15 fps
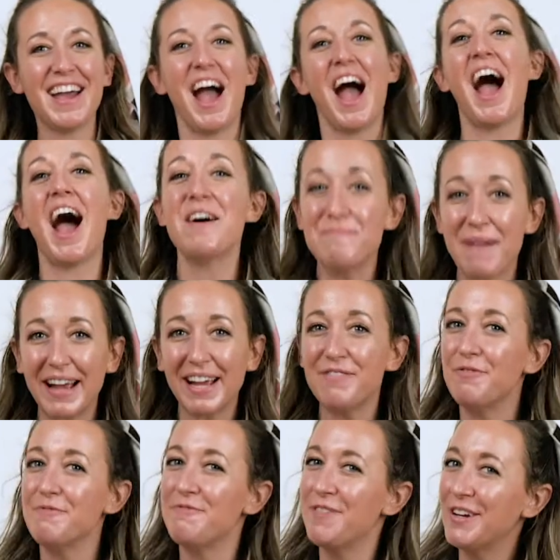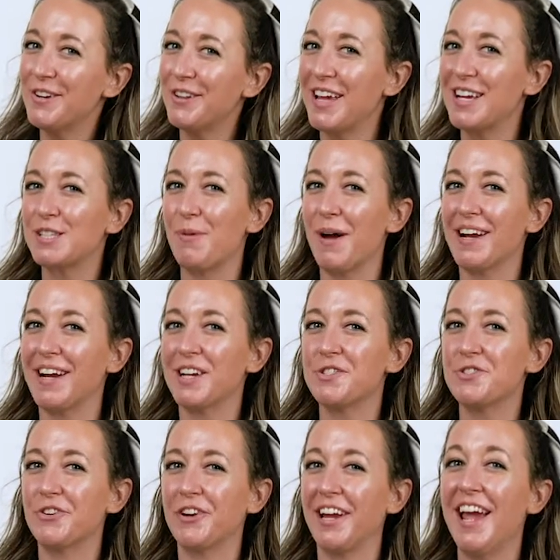Hi, I'm Megan from Finger Lakes Wine
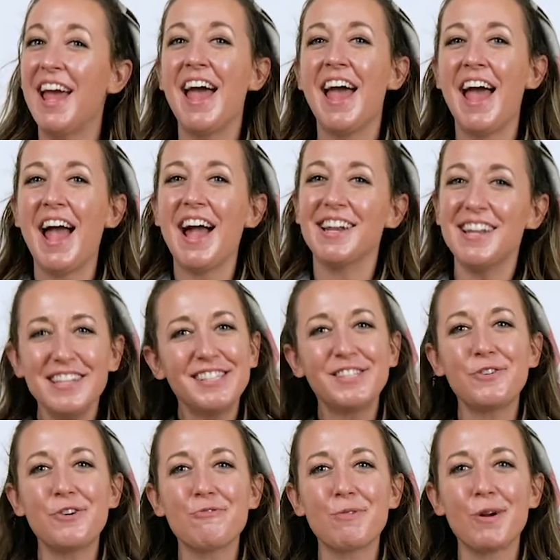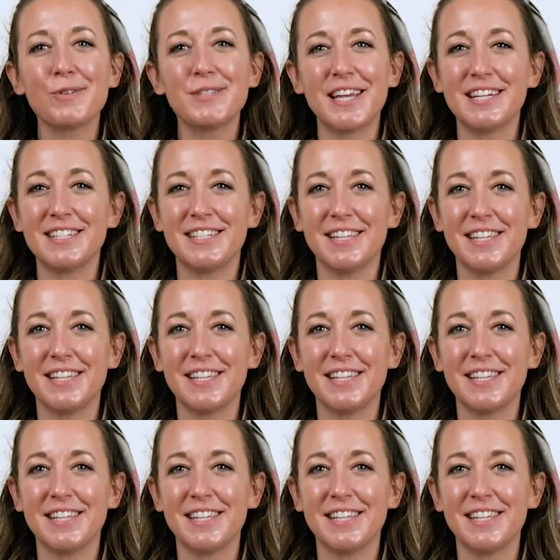Country, and it's still rosé